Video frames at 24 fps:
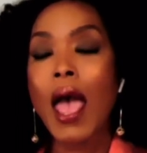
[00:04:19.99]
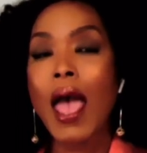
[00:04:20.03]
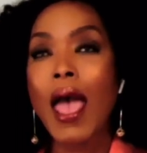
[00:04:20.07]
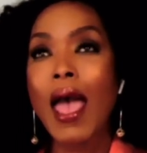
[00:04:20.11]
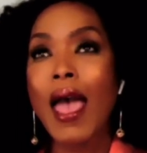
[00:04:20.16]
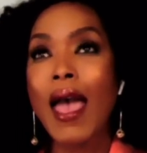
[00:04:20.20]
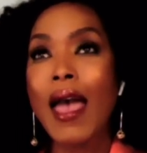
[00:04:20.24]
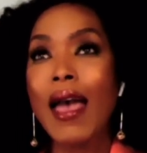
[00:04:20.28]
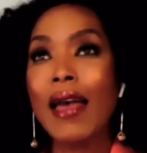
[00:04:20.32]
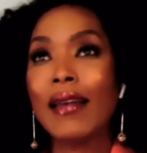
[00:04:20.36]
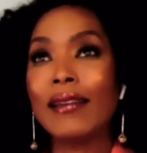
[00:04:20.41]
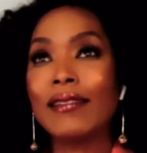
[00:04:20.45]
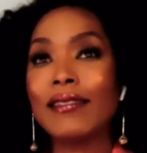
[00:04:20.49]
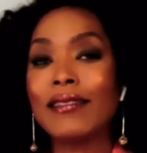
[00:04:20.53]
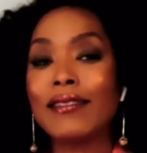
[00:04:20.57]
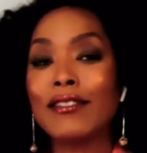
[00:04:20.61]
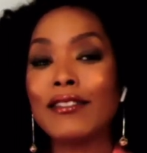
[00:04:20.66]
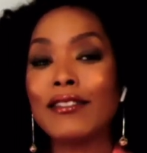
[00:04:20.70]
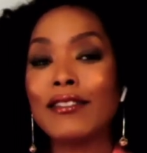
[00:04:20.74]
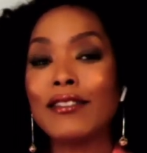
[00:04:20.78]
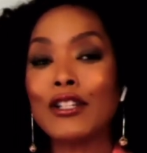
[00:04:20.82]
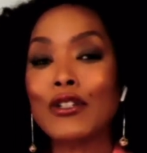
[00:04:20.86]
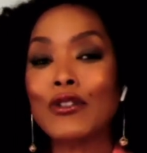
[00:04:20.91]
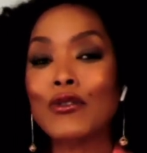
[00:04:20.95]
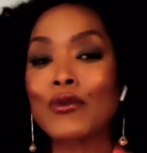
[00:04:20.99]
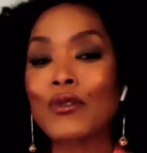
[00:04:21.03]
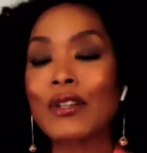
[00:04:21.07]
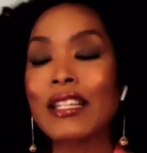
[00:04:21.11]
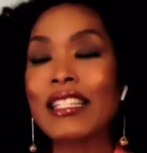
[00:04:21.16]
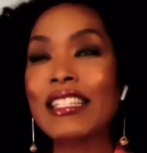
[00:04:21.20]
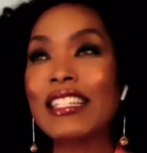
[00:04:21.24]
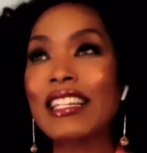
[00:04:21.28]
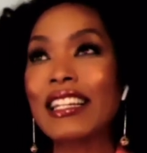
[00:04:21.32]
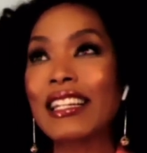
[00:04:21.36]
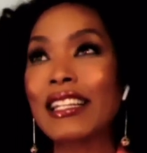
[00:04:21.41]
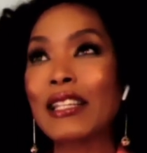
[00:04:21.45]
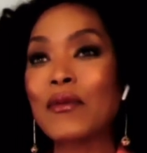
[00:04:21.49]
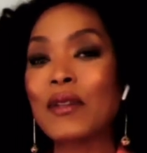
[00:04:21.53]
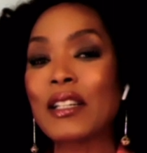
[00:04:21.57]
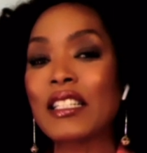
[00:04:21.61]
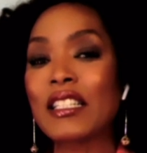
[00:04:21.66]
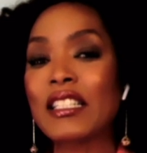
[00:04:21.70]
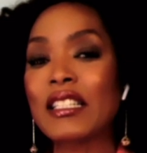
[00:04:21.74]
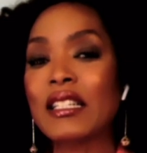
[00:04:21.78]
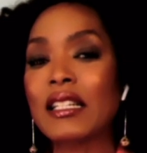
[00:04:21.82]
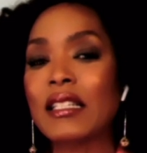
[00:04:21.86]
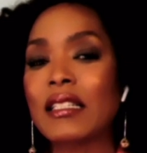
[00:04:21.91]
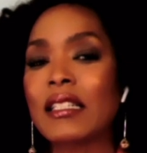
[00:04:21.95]
And just recently, my
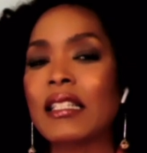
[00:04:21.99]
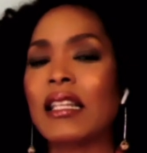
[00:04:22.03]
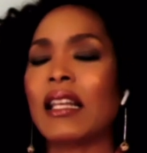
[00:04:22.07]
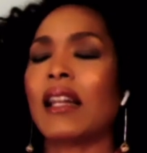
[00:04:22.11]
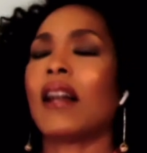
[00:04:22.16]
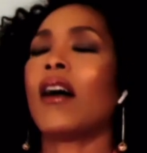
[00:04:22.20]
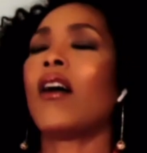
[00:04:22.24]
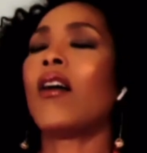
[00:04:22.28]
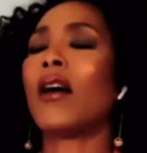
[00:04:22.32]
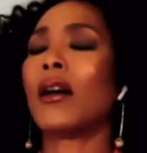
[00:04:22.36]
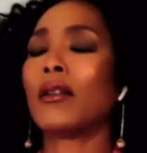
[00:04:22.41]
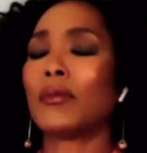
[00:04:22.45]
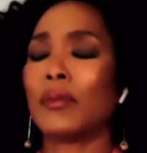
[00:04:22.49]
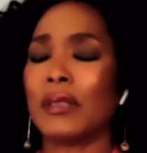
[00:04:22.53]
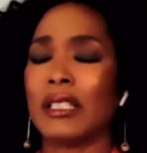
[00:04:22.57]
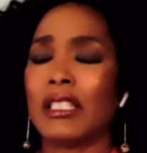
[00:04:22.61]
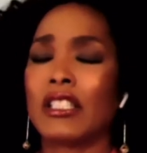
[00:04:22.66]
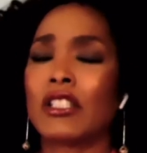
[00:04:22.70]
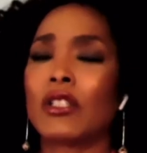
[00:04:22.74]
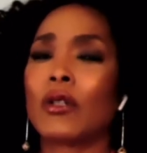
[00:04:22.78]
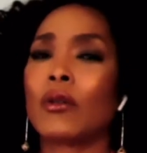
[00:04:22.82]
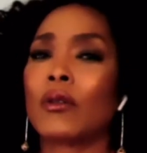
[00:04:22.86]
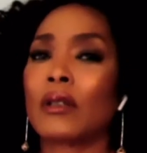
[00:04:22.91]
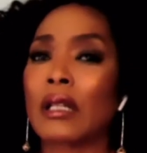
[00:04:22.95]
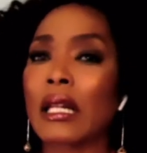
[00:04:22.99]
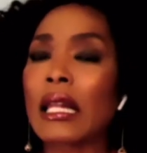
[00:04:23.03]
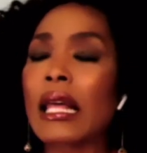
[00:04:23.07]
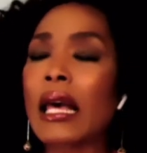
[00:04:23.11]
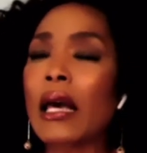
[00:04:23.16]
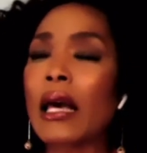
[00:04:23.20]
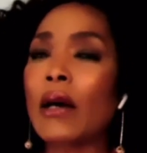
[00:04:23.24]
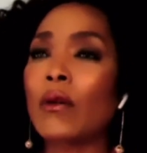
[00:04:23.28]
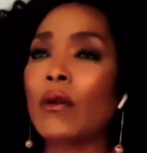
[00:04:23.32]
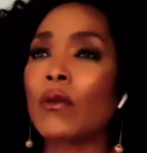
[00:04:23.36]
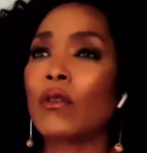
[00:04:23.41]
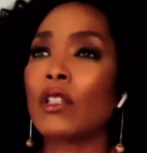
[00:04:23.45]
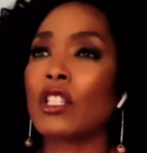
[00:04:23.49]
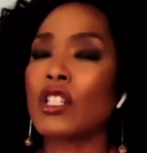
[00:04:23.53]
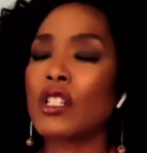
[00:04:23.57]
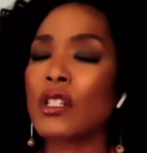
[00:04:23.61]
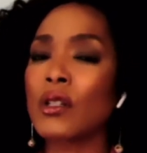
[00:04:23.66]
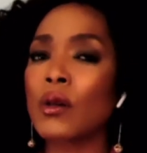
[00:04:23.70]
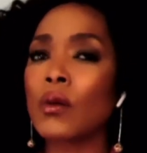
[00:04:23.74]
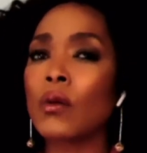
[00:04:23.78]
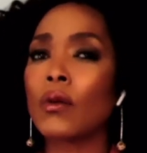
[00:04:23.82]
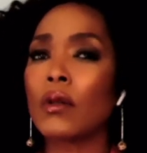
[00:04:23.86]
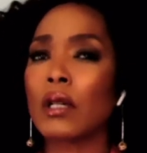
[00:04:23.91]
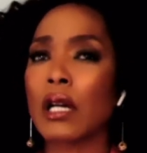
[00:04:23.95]
son said, Oh, you're so glad when
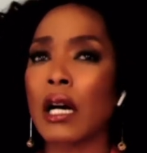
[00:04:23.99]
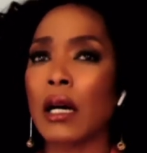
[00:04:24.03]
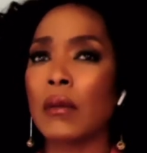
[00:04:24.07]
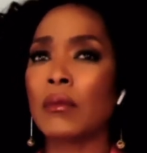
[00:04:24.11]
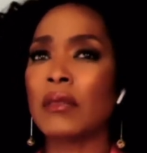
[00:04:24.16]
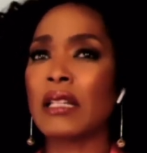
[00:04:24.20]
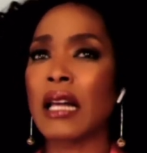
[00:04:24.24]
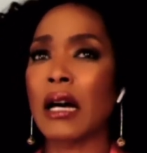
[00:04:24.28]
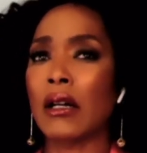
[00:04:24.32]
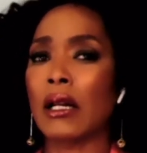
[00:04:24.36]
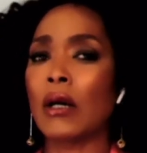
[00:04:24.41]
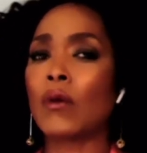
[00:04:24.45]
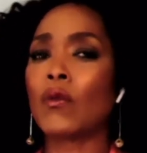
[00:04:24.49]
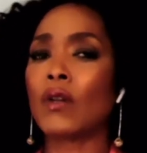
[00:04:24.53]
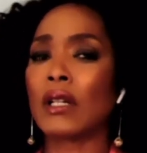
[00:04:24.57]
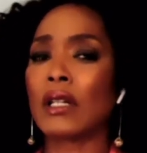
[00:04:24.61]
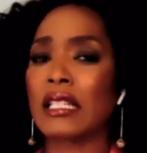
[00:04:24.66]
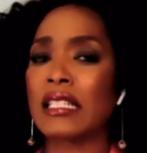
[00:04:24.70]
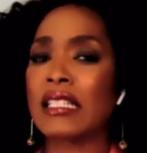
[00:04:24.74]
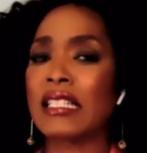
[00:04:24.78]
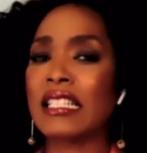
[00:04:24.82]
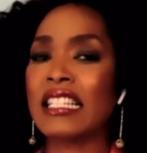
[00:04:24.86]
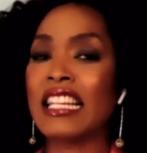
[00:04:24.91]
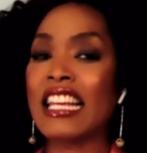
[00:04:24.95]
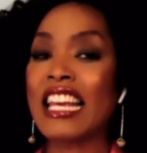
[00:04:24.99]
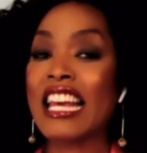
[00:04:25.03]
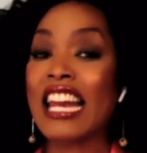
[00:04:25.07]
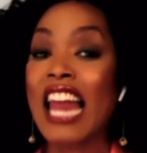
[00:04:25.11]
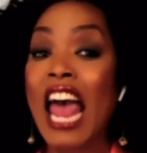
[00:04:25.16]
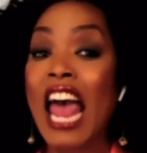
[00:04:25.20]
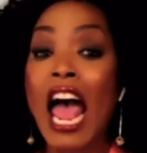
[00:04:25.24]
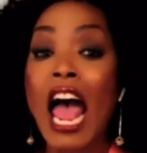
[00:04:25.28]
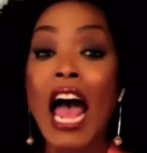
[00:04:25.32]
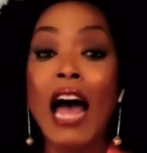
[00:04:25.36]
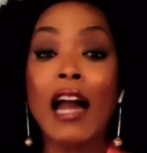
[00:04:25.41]
Soul comes out. I want to see it.